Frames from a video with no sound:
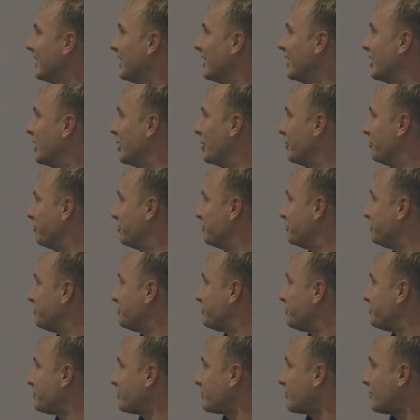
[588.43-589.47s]

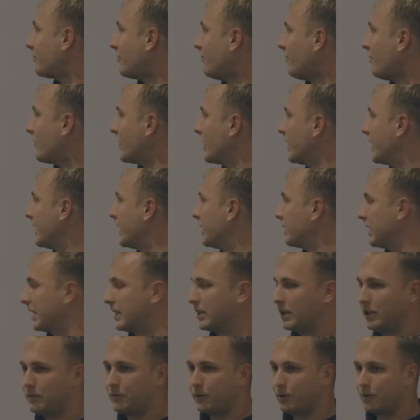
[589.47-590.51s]
Yeah, and
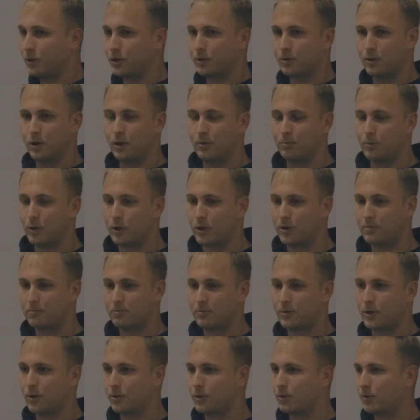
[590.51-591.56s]
if you want to learn more,
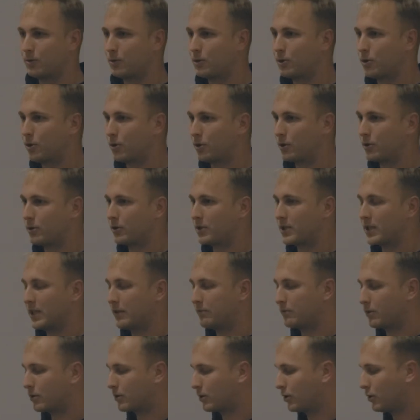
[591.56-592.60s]
go to
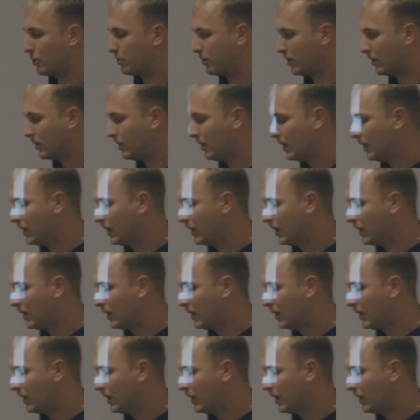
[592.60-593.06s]
core.safe.global.